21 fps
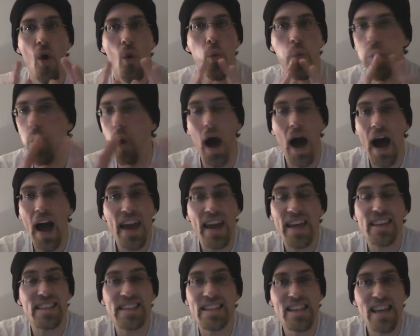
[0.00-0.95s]
Why
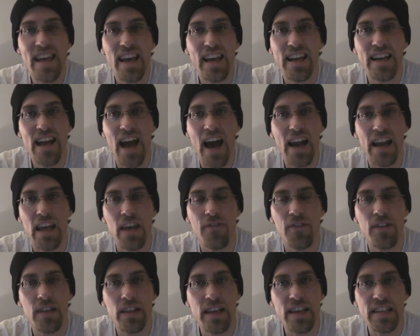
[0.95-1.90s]
is Nick not
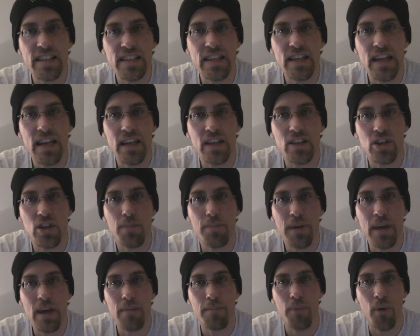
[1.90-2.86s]
even listening to
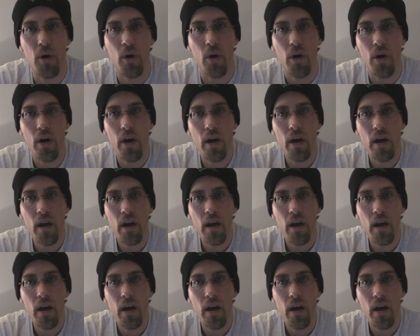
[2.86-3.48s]
people?